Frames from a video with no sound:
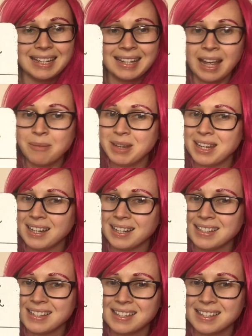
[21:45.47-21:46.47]

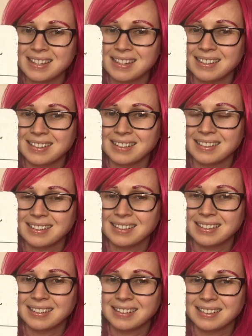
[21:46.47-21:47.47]
Chemist.
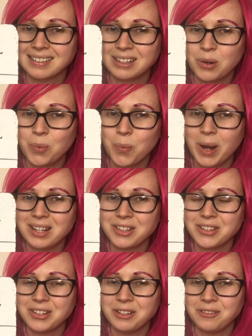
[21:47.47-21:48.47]
Well
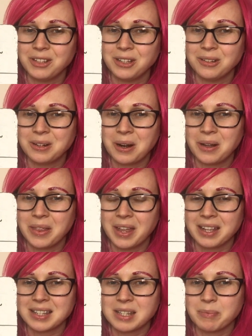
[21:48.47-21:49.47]
done if you got
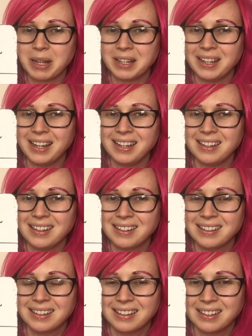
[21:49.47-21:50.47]
that spelling.
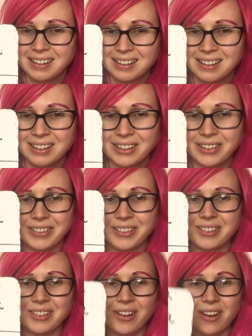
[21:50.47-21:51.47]
Good
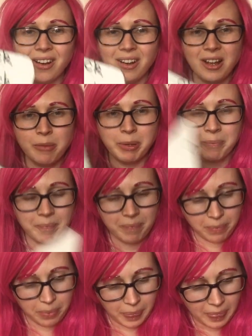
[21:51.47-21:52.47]
job.
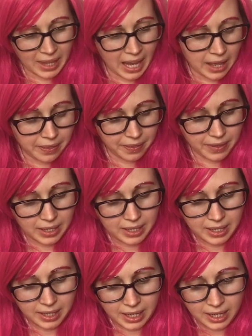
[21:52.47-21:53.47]
The
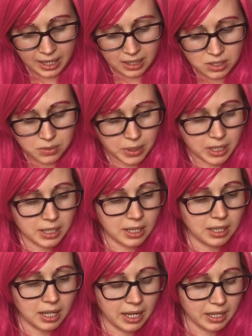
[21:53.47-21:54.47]
next word
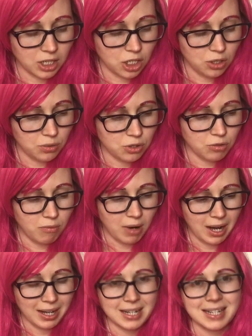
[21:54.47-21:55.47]
I'd like you to
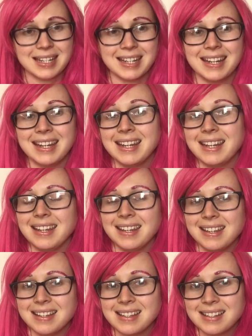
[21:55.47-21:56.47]
write
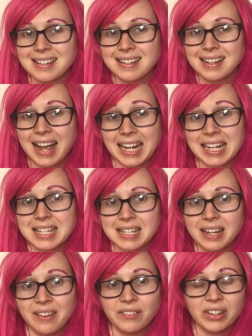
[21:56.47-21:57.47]
is, and I
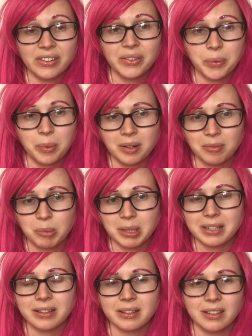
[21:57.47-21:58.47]
saved this one
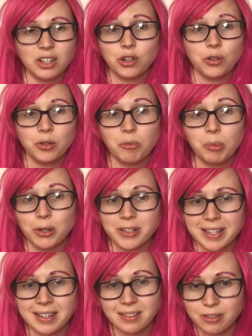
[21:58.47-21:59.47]
because you could have put
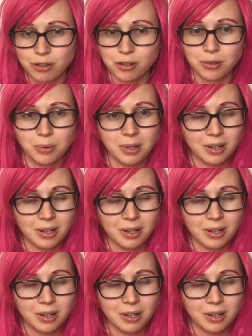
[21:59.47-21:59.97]
it in two.